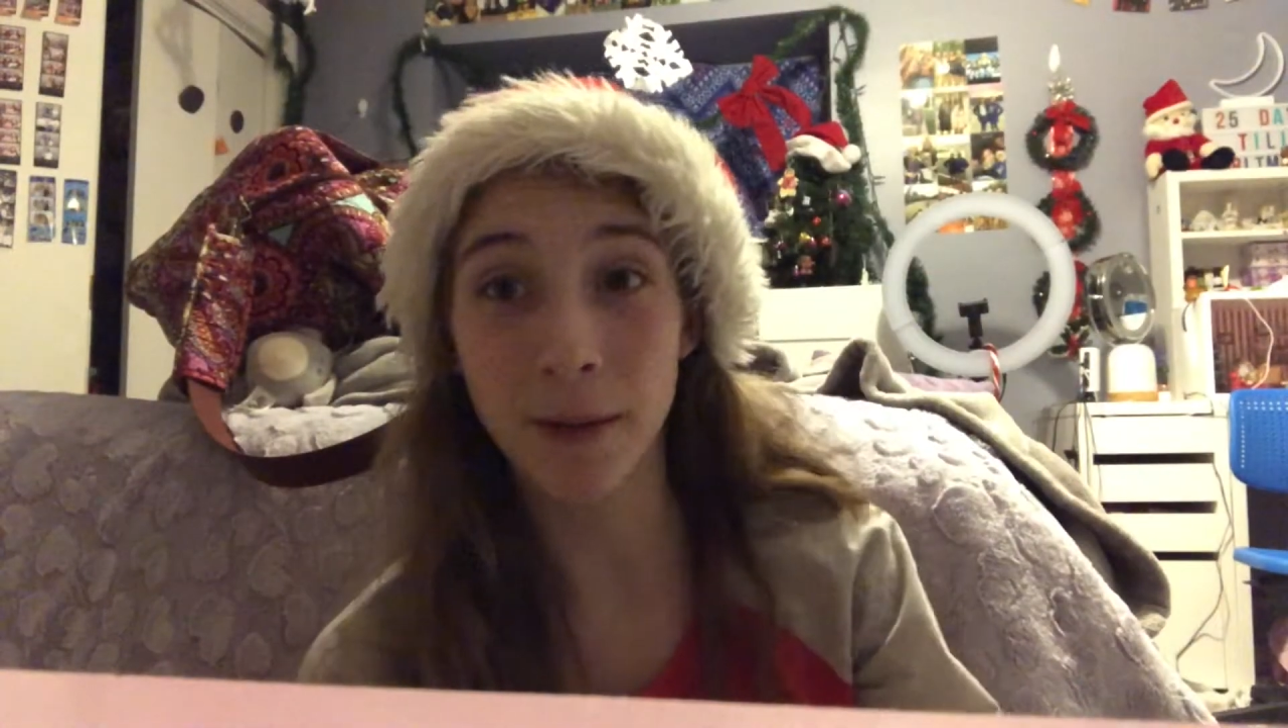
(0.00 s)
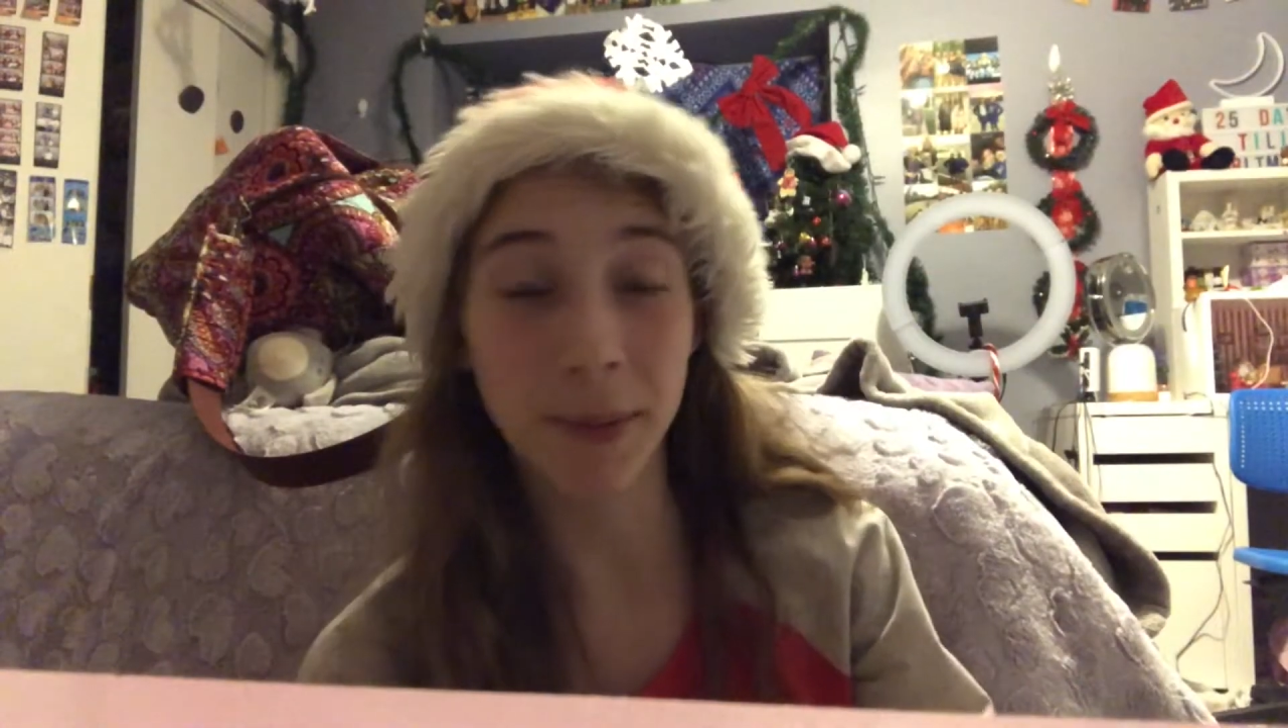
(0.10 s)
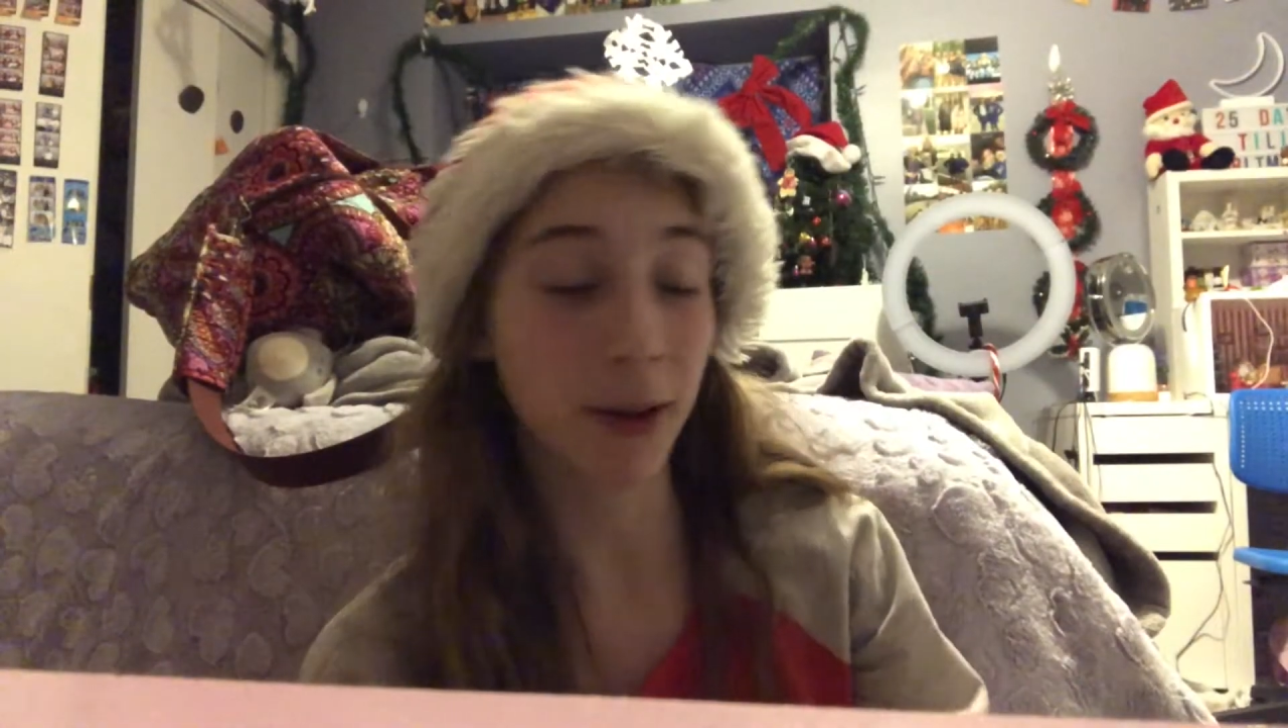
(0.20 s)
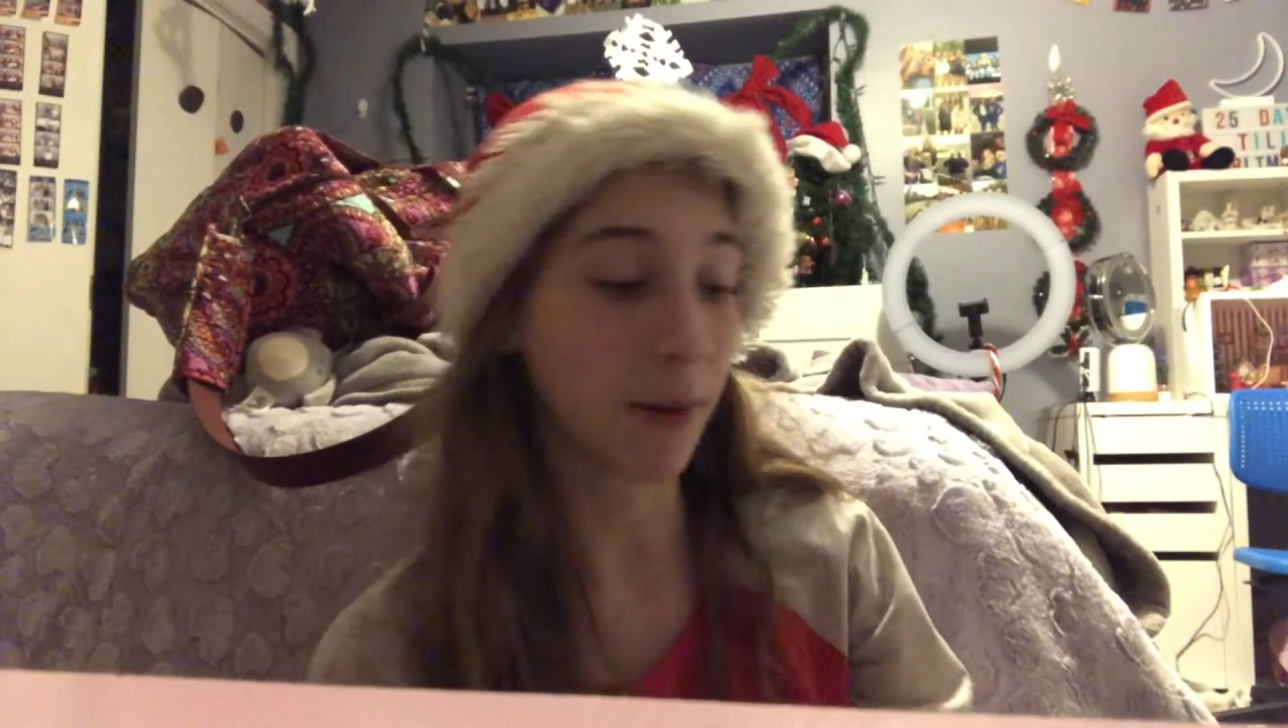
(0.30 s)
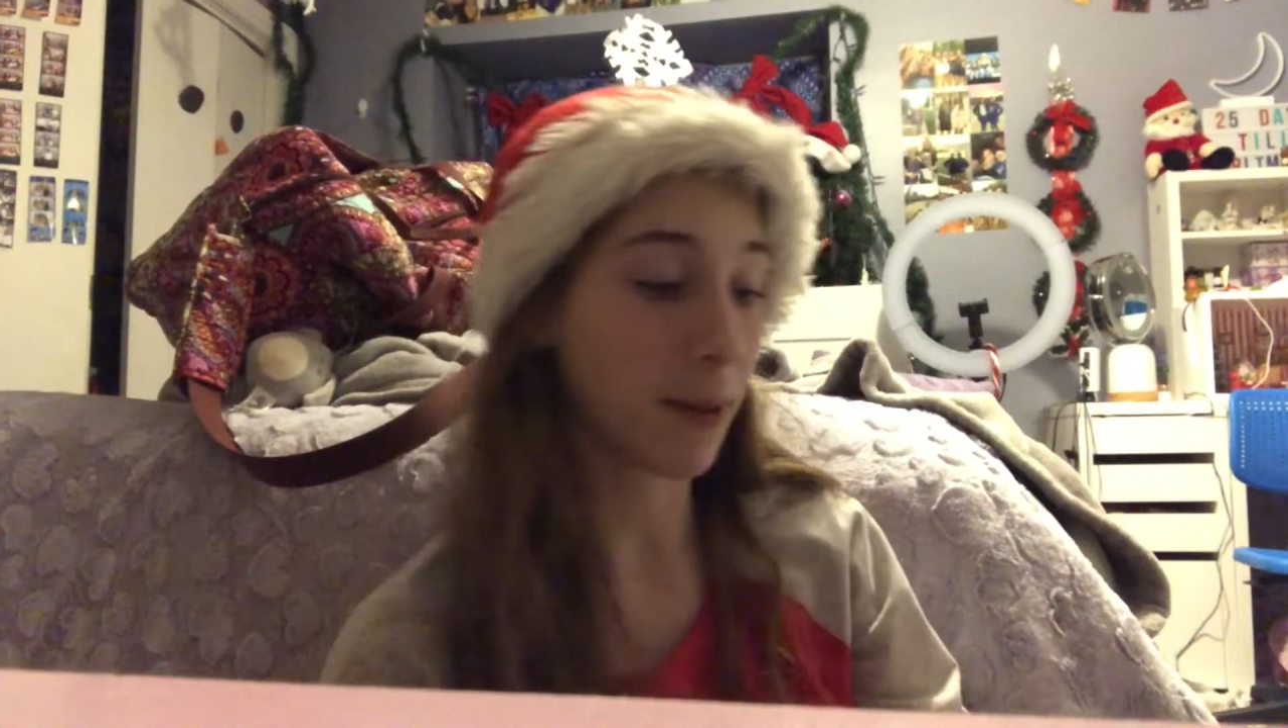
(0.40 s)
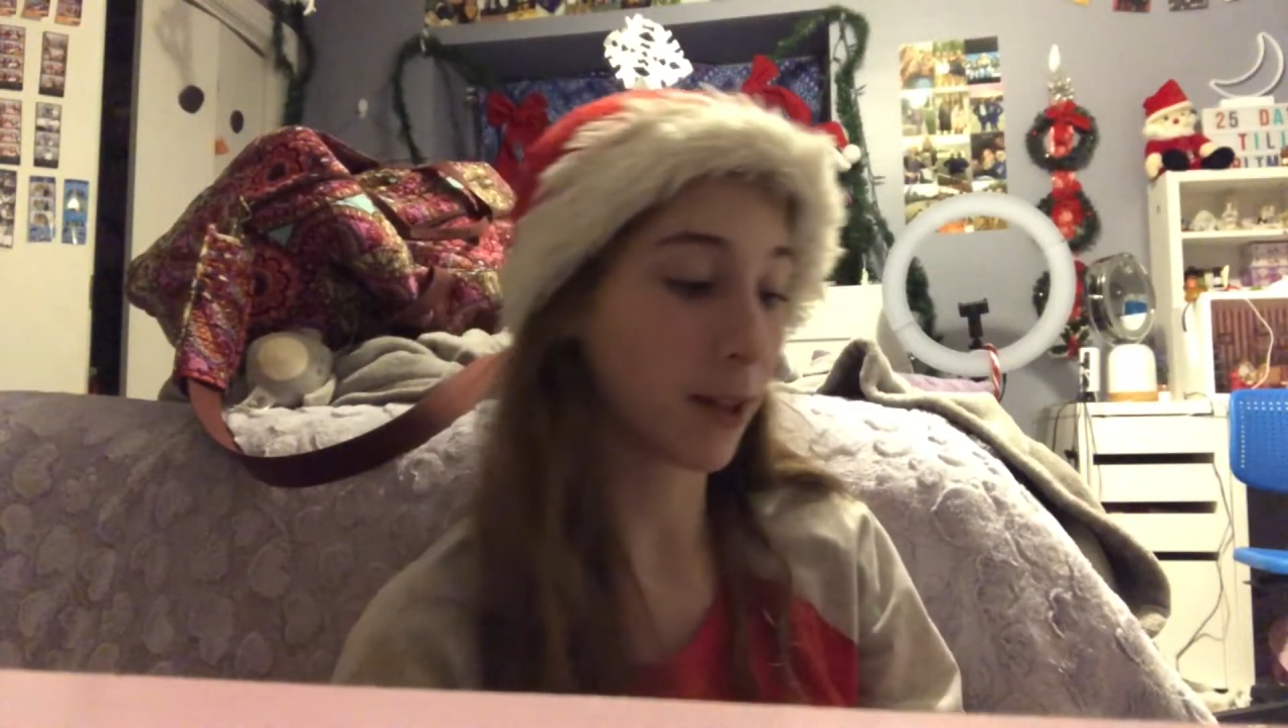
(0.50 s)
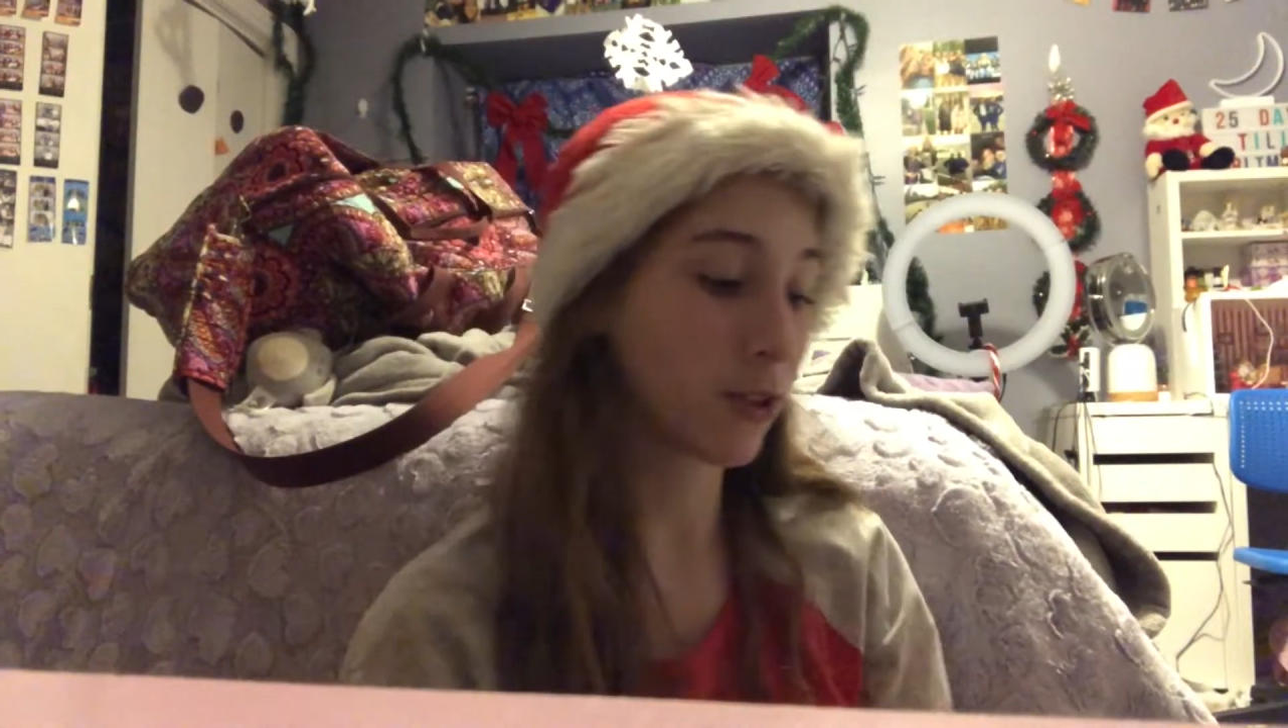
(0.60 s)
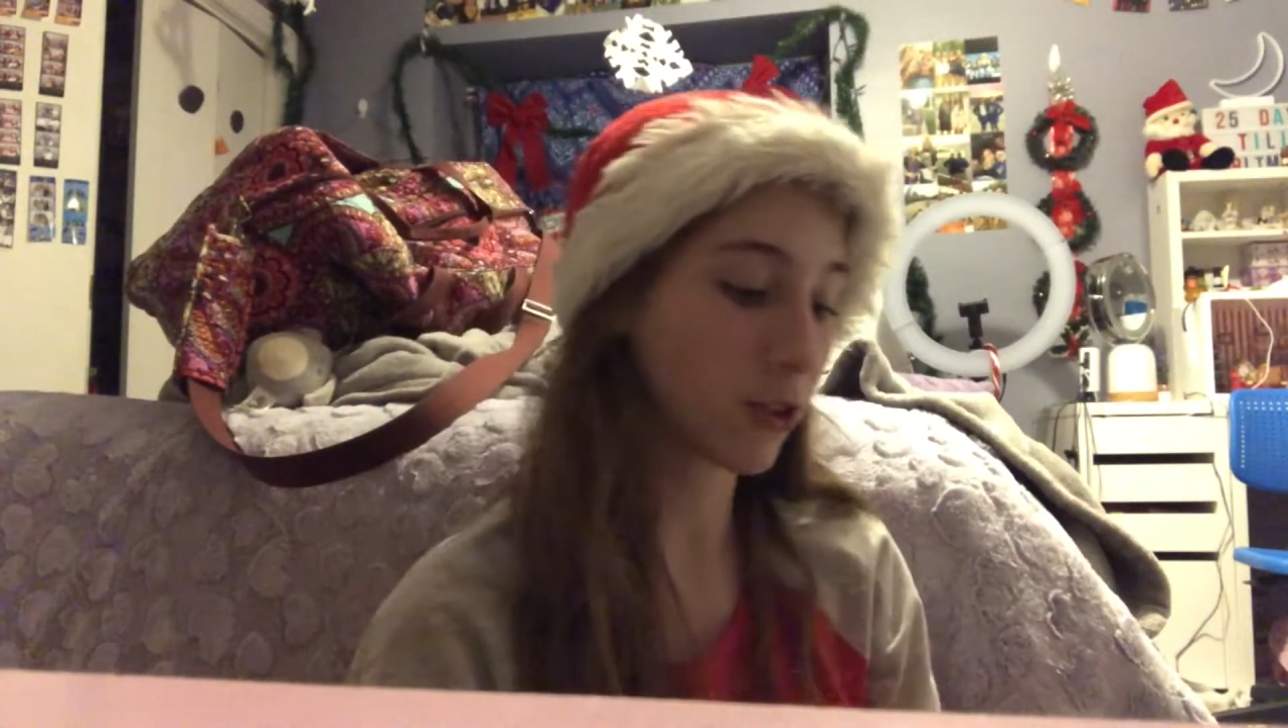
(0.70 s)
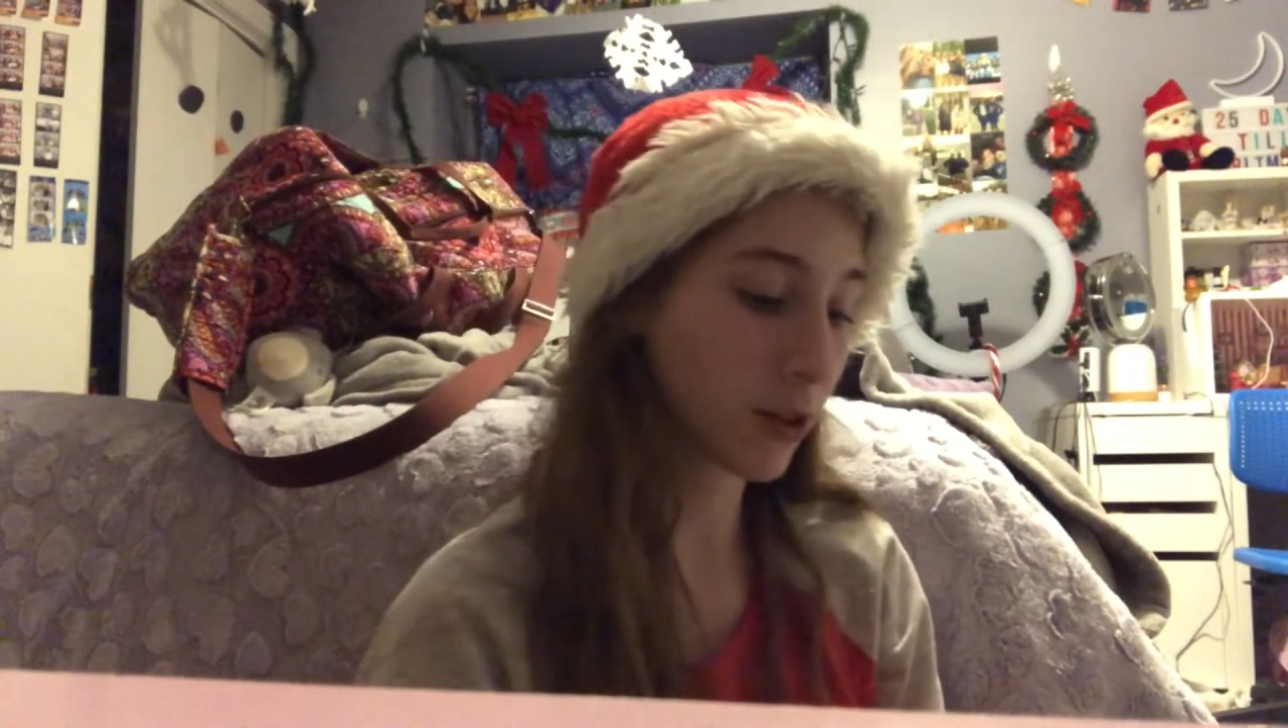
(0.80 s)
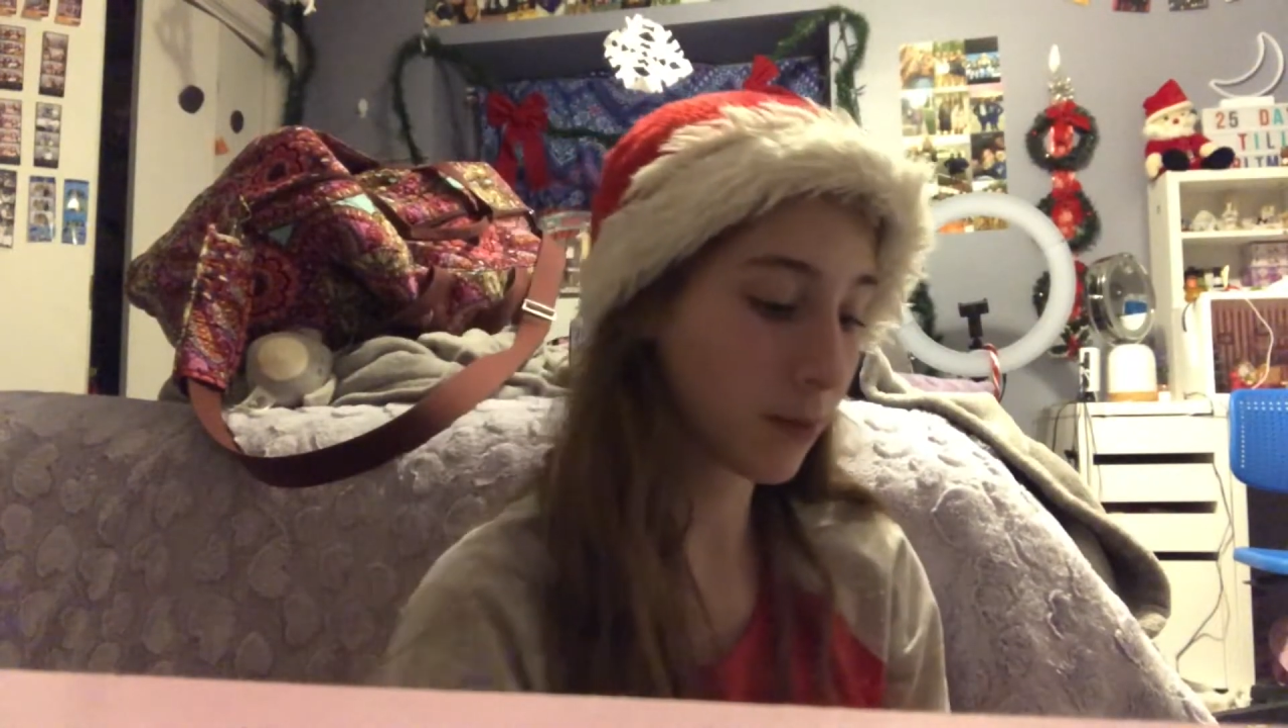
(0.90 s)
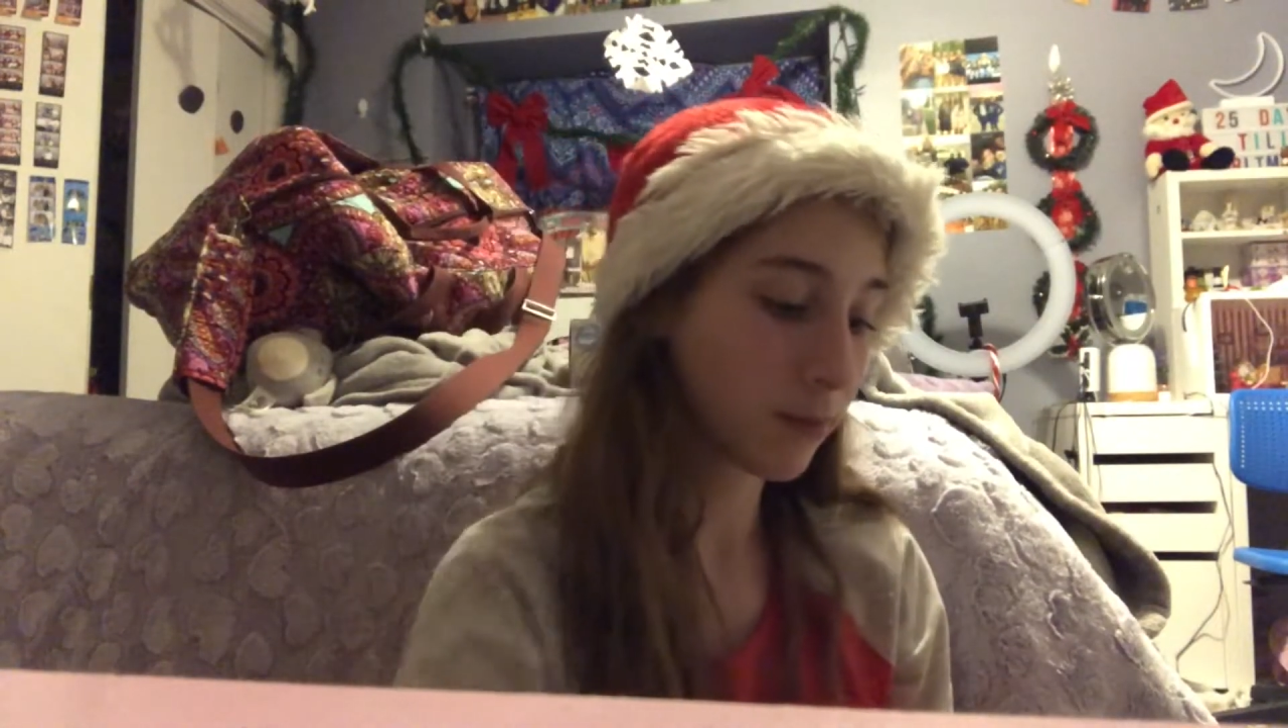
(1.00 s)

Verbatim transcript: put a picture